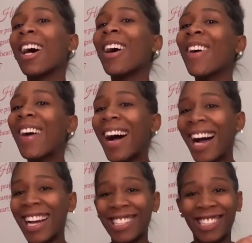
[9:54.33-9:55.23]
So
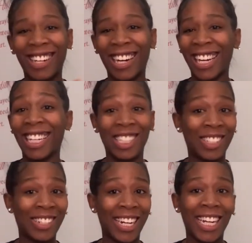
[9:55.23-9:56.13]
I started getting
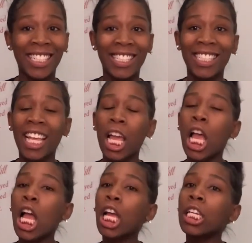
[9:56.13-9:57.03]
dressed.
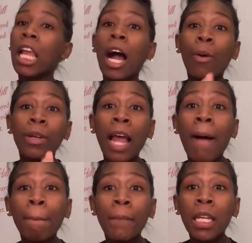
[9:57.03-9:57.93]
Y'all would
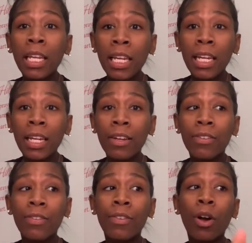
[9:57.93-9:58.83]
not believe
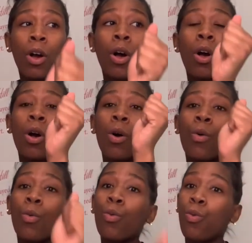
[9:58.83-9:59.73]

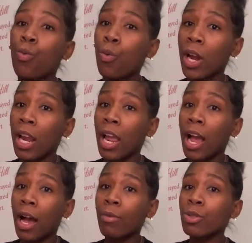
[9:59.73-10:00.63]
when
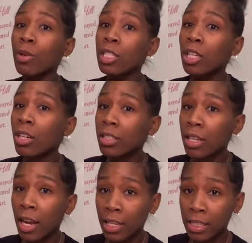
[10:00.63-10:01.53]
I was about to go to the
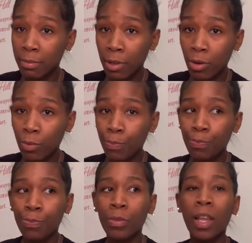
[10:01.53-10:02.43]
hospital,
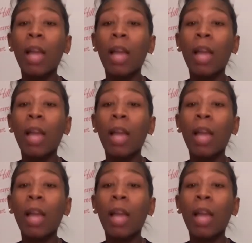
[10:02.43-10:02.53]
it